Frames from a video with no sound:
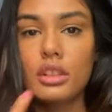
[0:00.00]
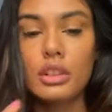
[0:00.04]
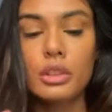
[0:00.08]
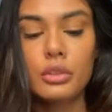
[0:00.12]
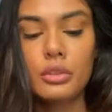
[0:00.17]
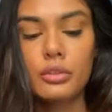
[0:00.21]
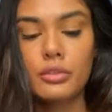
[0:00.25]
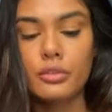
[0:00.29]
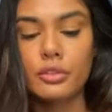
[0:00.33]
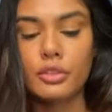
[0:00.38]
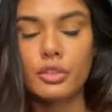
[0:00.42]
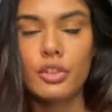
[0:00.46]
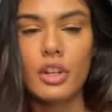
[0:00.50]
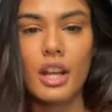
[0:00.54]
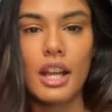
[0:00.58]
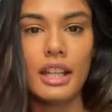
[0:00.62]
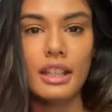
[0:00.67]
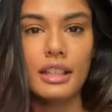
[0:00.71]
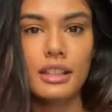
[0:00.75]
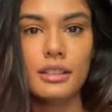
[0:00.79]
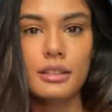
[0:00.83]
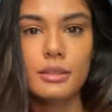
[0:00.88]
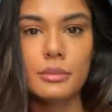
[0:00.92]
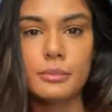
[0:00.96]
good for dry
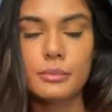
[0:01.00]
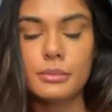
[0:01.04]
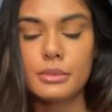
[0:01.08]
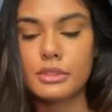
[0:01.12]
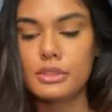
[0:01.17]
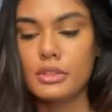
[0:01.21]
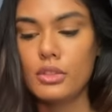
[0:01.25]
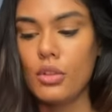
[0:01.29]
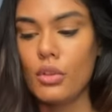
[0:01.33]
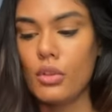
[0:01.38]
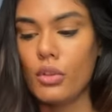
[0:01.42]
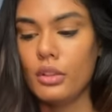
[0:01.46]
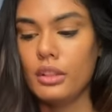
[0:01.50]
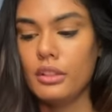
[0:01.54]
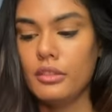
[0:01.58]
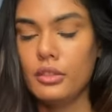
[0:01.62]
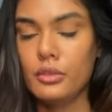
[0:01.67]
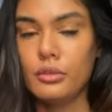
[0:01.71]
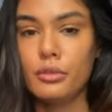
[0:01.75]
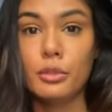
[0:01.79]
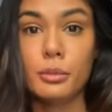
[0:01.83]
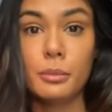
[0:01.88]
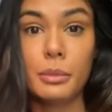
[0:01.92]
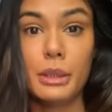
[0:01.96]
lips or
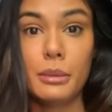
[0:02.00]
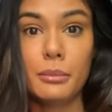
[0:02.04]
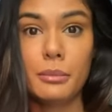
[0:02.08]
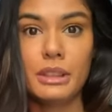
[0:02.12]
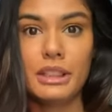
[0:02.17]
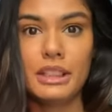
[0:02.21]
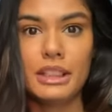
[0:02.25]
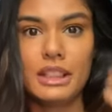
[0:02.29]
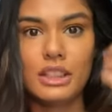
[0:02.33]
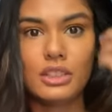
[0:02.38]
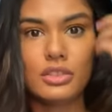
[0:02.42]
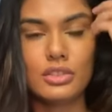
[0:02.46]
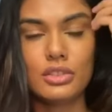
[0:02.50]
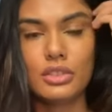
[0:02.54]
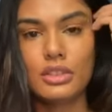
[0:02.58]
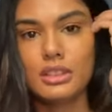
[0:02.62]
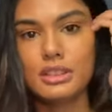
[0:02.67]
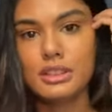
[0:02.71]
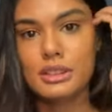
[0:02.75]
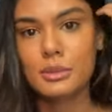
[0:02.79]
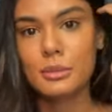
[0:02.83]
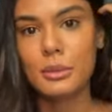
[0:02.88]
even for pigmentation as